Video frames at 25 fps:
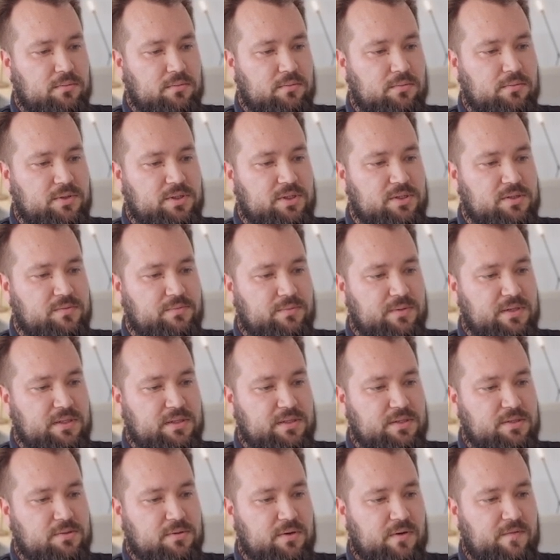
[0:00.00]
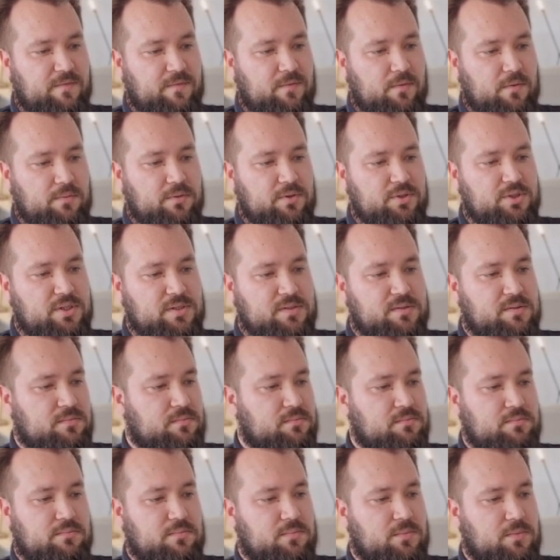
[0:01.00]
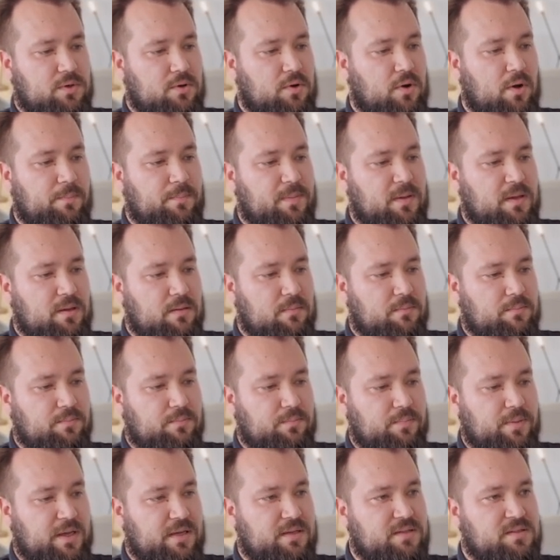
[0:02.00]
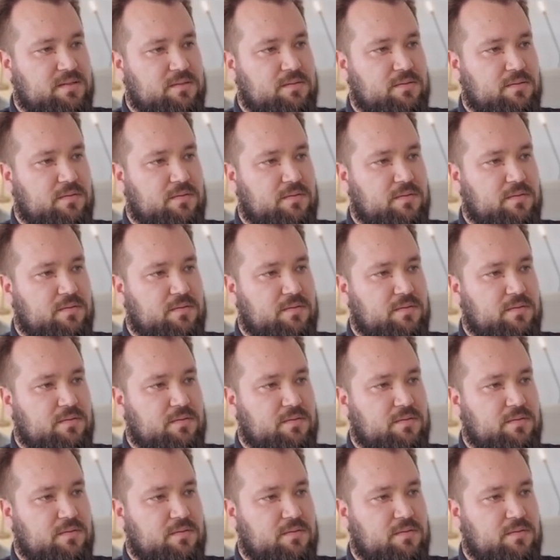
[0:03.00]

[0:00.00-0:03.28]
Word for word: which is really straightforward. Just copy, paste